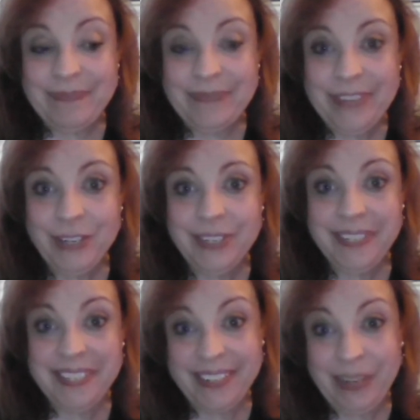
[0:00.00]
here's a
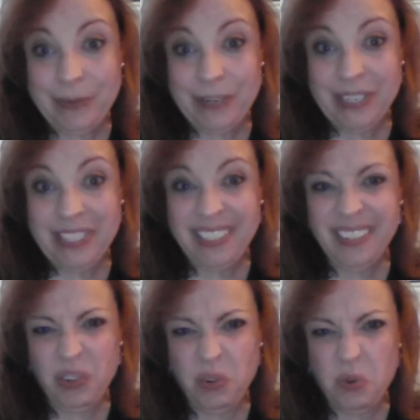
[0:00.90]
disclaimer, it's
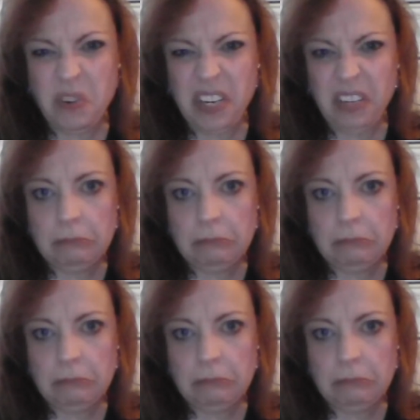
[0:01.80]
a little gory.